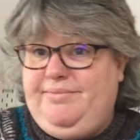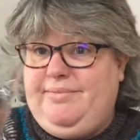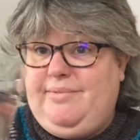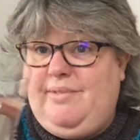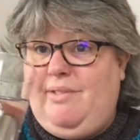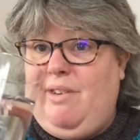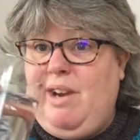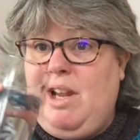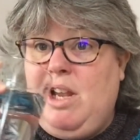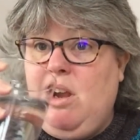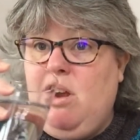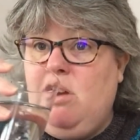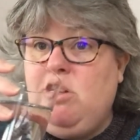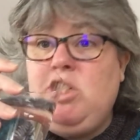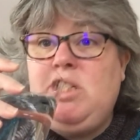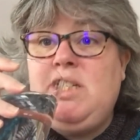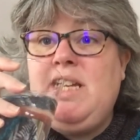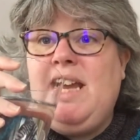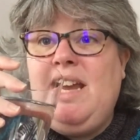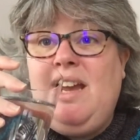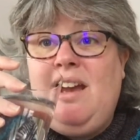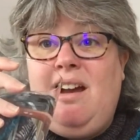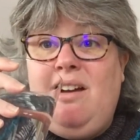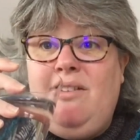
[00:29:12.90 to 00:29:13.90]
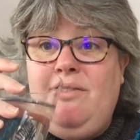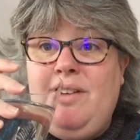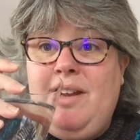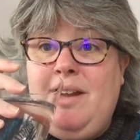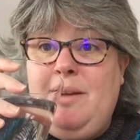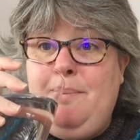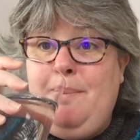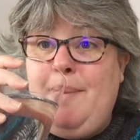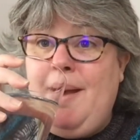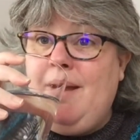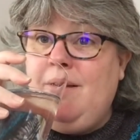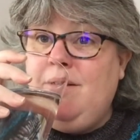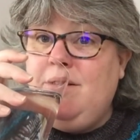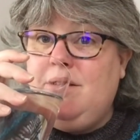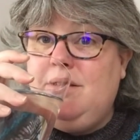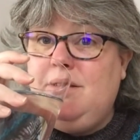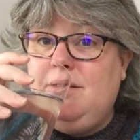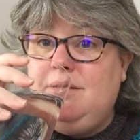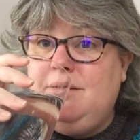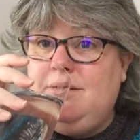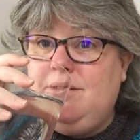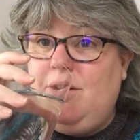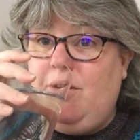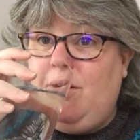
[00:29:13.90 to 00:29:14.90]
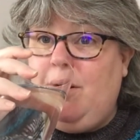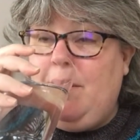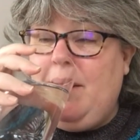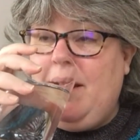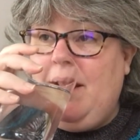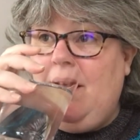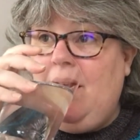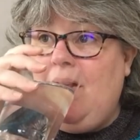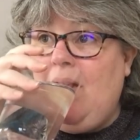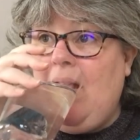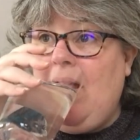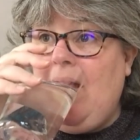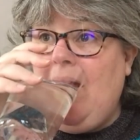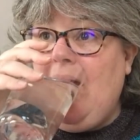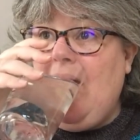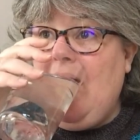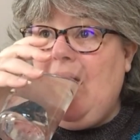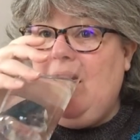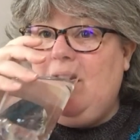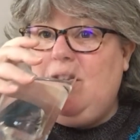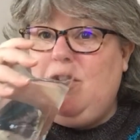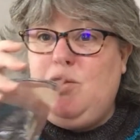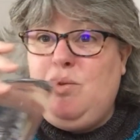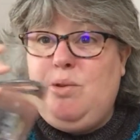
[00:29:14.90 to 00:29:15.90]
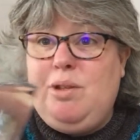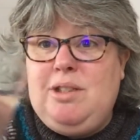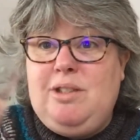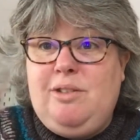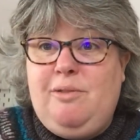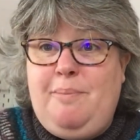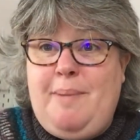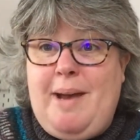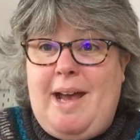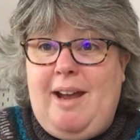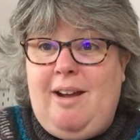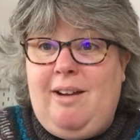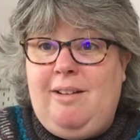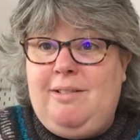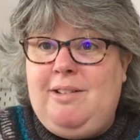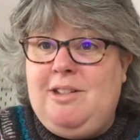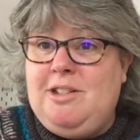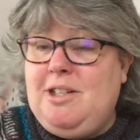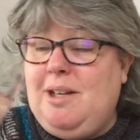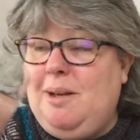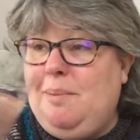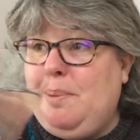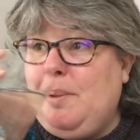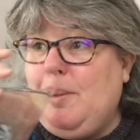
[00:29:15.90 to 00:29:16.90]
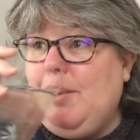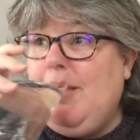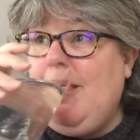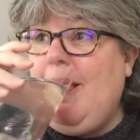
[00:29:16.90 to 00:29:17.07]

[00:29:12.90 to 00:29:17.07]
regurgitate half-eaten mouse. Sorry about that. Joys of pet ownership.